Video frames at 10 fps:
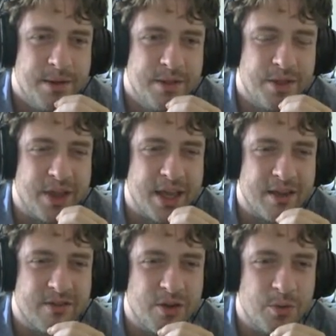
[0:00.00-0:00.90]
The thing
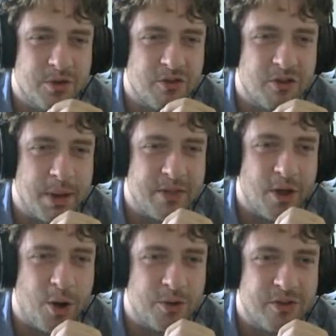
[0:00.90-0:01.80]
is, you would just spend the
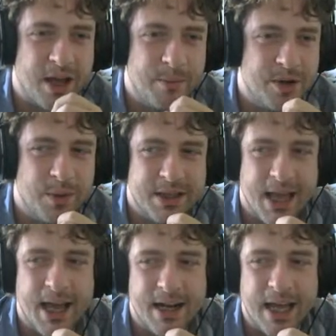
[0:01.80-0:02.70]
whole time doing
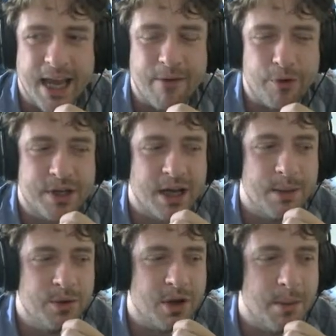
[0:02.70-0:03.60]
that. Like every time
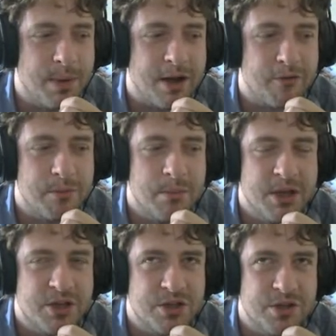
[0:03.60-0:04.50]
you come back from a
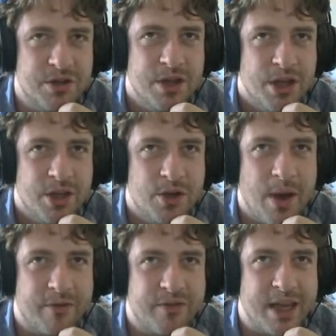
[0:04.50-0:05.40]
mission, you
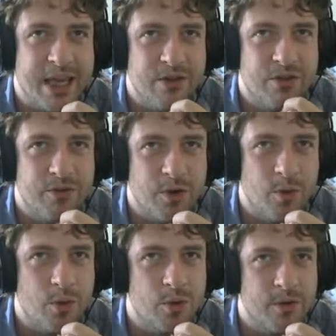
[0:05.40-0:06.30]
have to interview
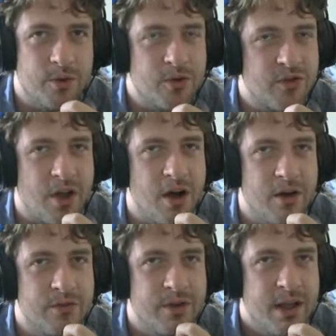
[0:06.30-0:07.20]
all of your
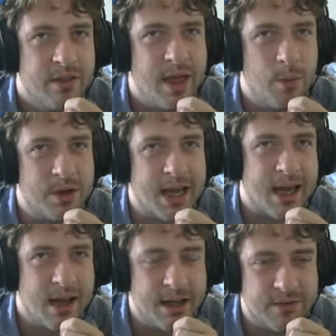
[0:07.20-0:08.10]
staff. That would get
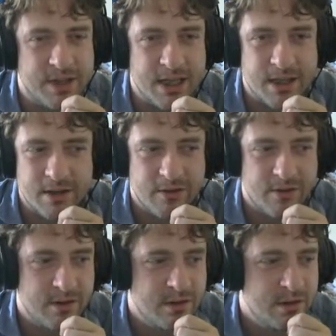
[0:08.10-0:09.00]
kind of tedious.